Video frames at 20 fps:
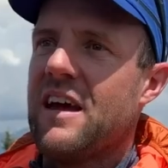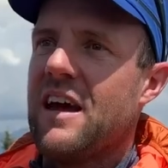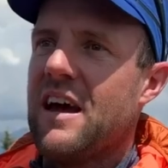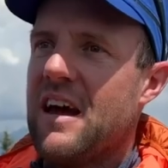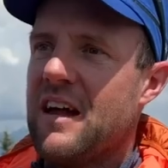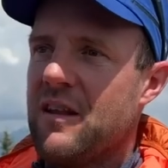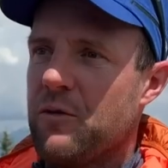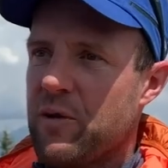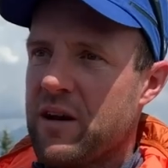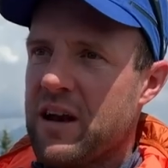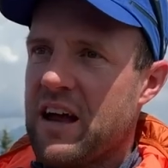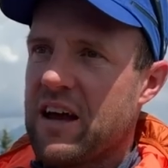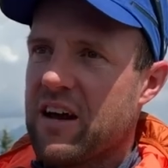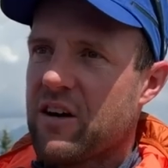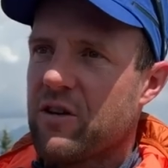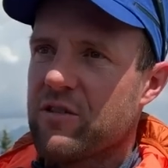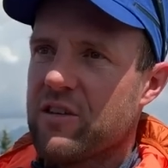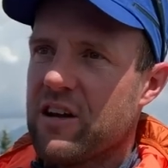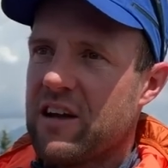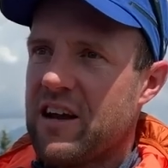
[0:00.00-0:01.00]
and when I
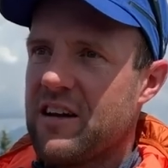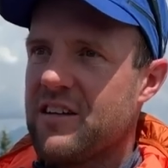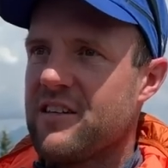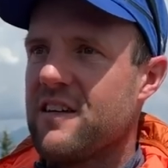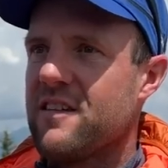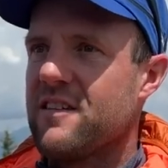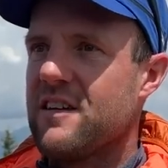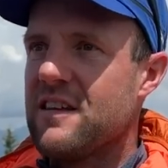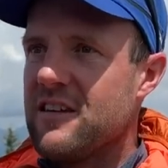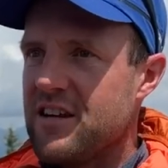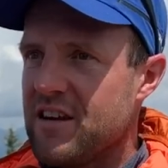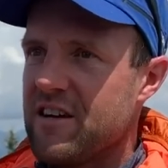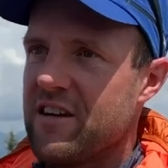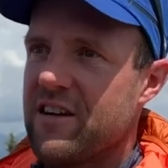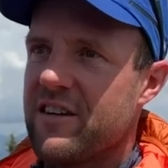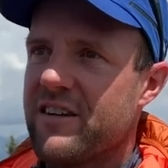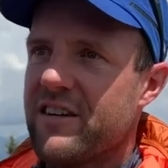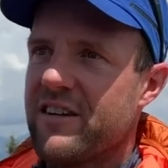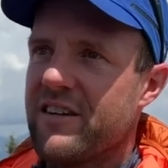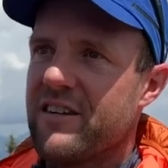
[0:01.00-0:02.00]
got the license, in the air.